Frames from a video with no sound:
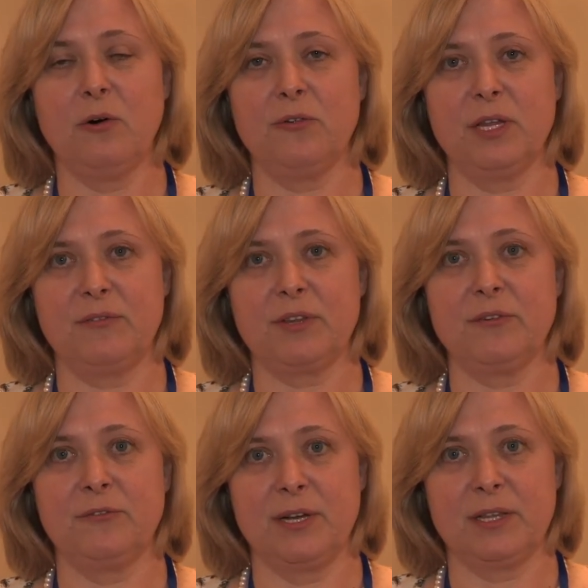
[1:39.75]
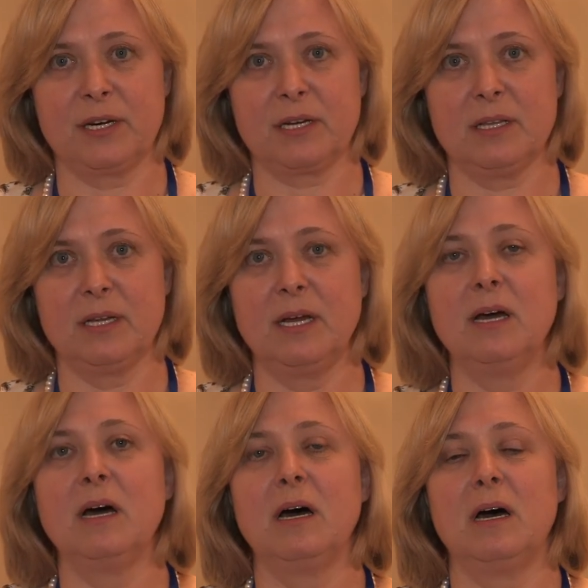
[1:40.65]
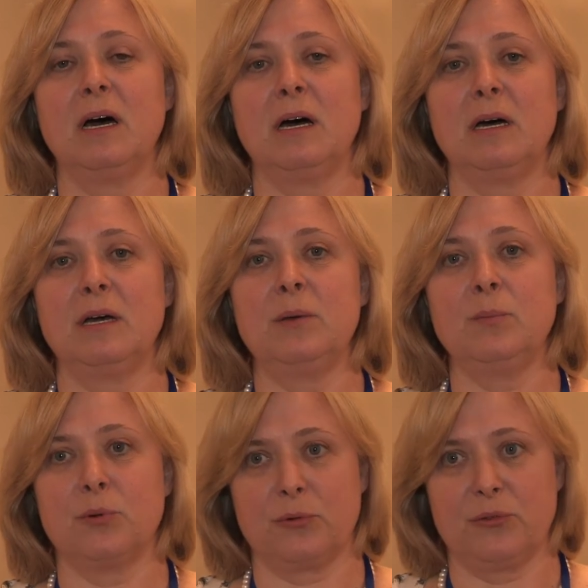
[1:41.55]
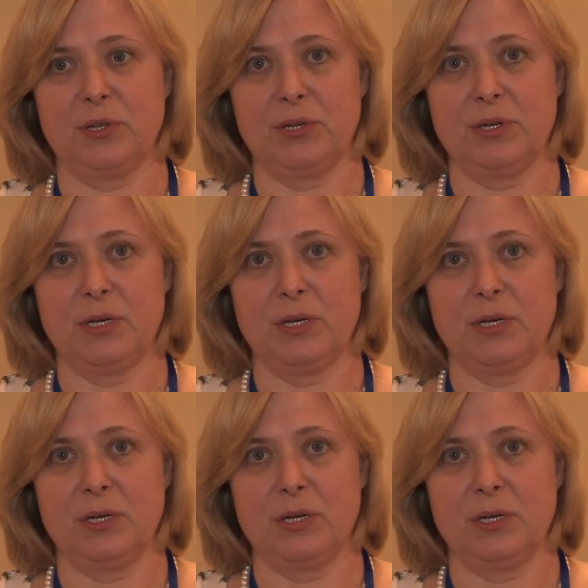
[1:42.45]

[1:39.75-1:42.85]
of left ventricle uh, improved.